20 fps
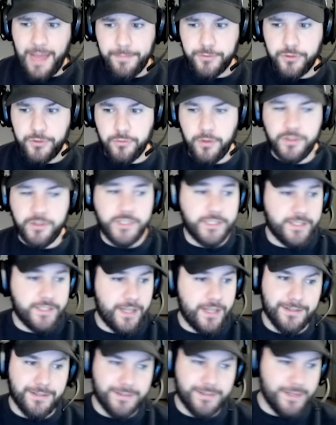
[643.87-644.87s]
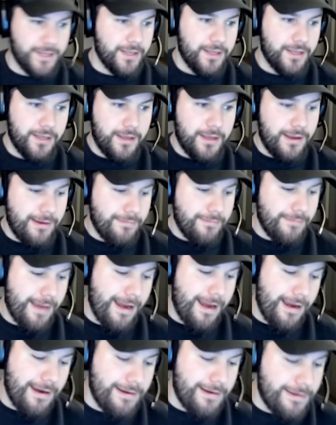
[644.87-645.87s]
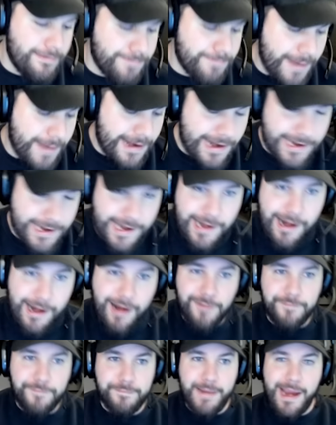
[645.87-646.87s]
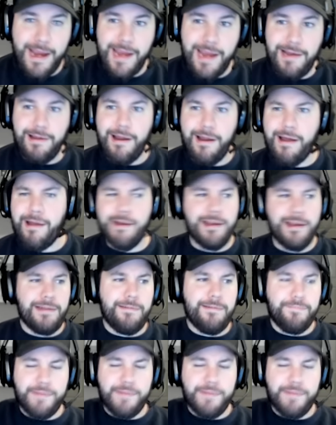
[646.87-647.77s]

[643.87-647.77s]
Lobster roll. And she says, hey, you better get off my lawn